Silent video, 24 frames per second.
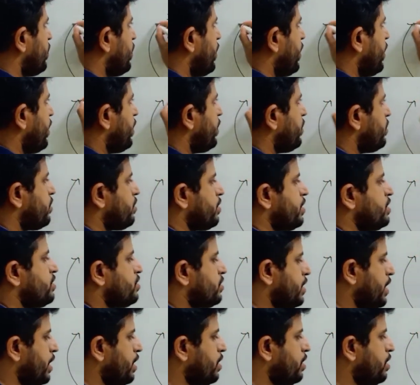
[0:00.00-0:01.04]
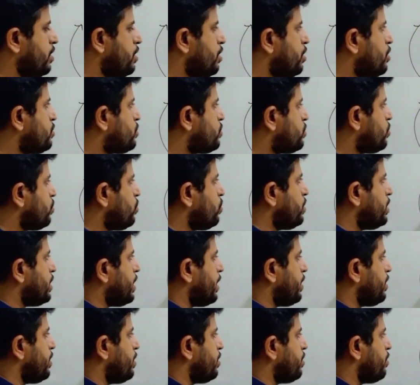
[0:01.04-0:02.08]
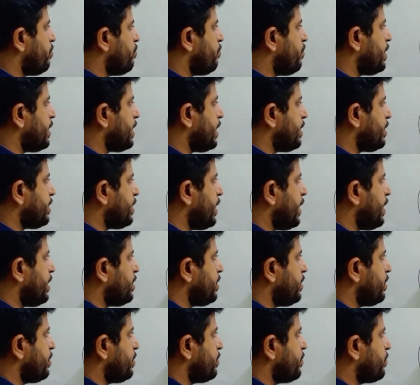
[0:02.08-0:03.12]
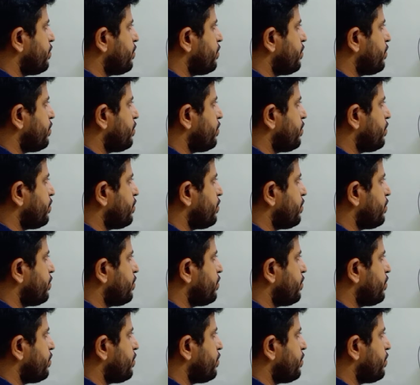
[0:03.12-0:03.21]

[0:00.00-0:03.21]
intrinsic, so that we can get